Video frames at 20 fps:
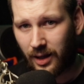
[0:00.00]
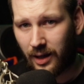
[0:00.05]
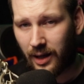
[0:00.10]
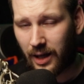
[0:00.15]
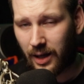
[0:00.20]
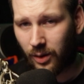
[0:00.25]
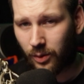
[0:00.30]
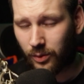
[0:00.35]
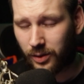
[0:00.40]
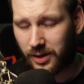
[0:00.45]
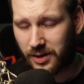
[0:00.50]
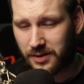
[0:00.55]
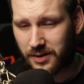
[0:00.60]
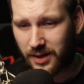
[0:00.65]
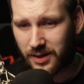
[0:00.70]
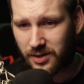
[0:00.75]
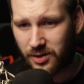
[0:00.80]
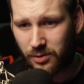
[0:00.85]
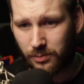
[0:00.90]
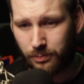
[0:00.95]
allowed. It's
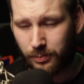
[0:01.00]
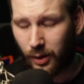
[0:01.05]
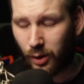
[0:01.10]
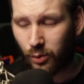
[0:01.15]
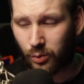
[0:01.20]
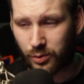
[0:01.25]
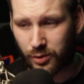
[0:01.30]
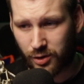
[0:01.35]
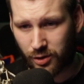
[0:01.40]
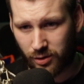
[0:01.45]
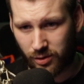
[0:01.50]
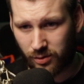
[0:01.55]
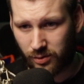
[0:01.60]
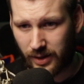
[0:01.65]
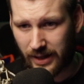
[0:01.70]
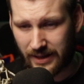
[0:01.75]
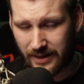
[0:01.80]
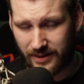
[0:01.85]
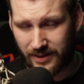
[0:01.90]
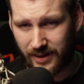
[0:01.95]
not supposed to
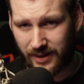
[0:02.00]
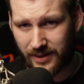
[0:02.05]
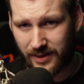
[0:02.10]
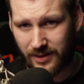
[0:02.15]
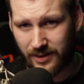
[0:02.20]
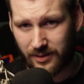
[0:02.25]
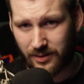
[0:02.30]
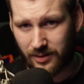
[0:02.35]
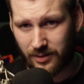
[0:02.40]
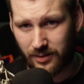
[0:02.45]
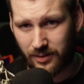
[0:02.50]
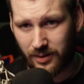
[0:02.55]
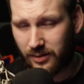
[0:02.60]
exist.